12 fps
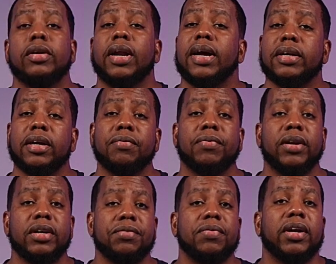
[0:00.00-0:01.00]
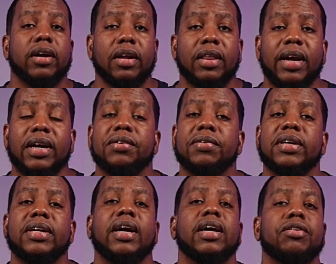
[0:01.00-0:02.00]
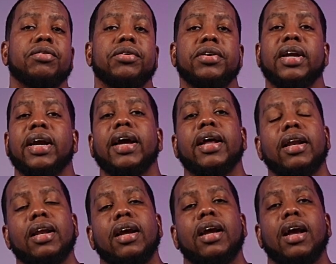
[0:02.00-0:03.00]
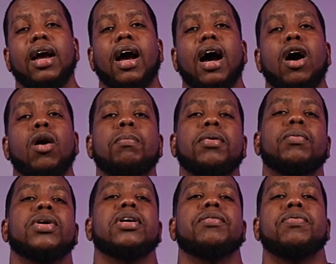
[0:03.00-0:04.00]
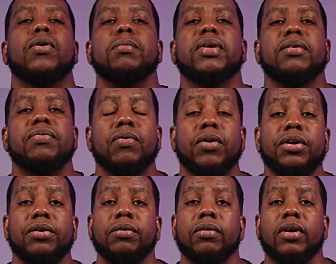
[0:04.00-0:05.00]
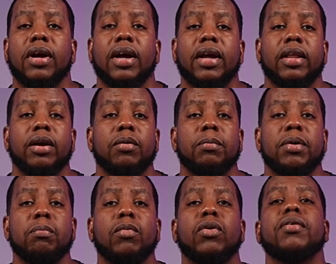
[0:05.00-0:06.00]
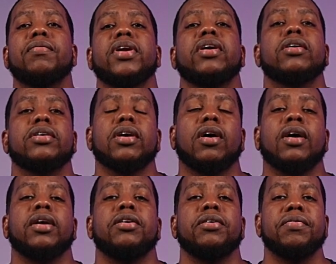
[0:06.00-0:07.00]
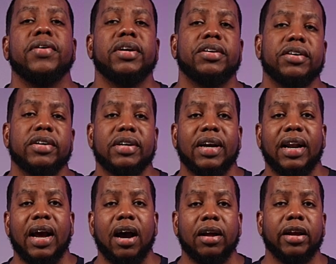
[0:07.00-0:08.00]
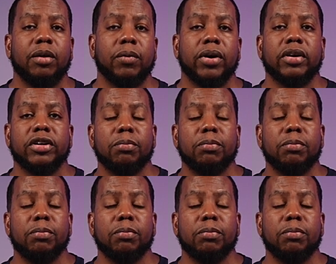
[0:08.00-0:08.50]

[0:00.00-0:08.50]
So that's it for this video. Thanks for sticking through to the end. I hope it was informative for you. There will be more videos on the new features and how they work.